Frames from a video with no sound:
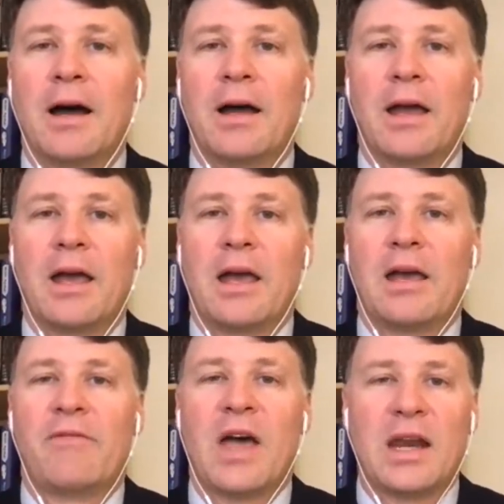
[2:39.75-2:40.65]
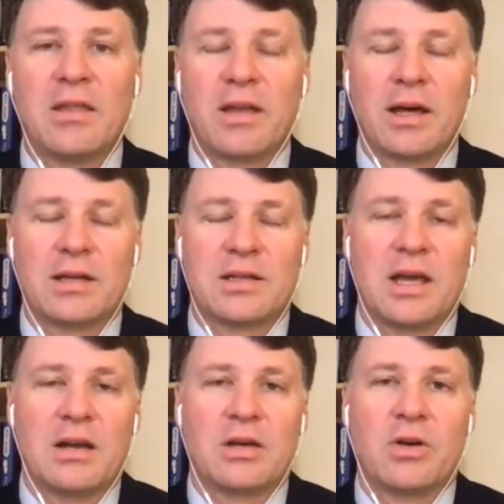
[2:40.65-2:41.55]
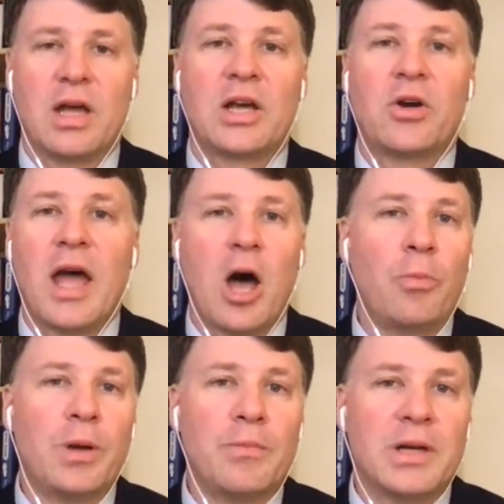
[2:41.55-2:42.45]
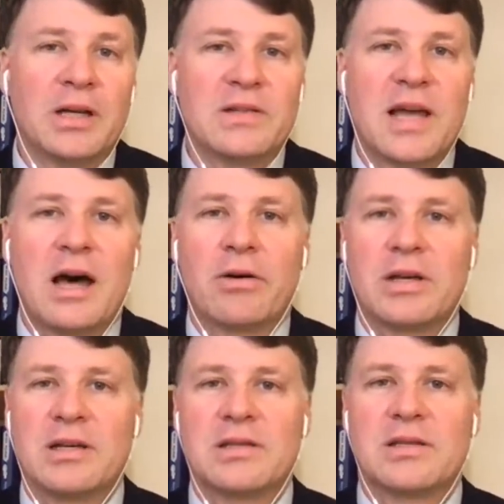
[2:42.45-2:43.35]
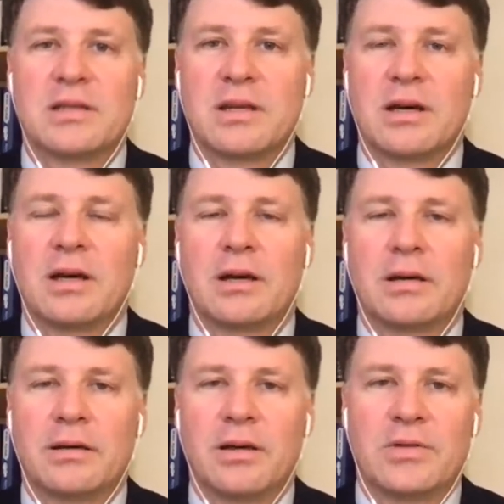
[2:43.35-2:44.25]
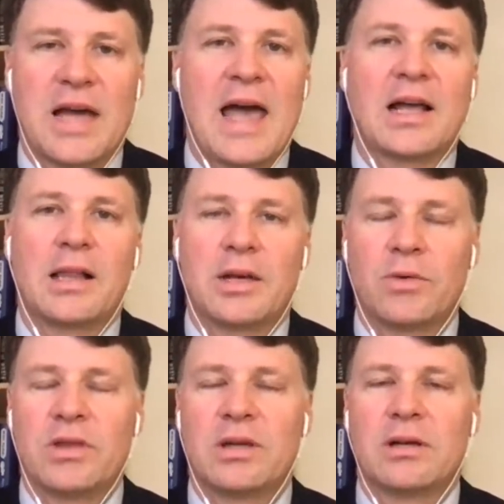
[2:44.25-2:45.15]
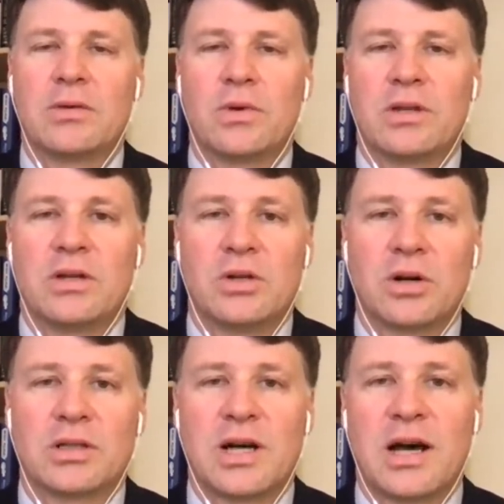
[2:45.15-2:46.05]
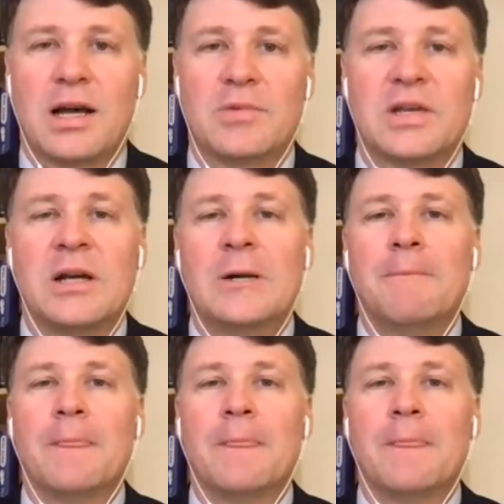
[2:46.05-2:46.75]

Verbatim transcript: Uh, if anything, it's it could it could help him because now he's uh, you know tangling with the with the New York Times.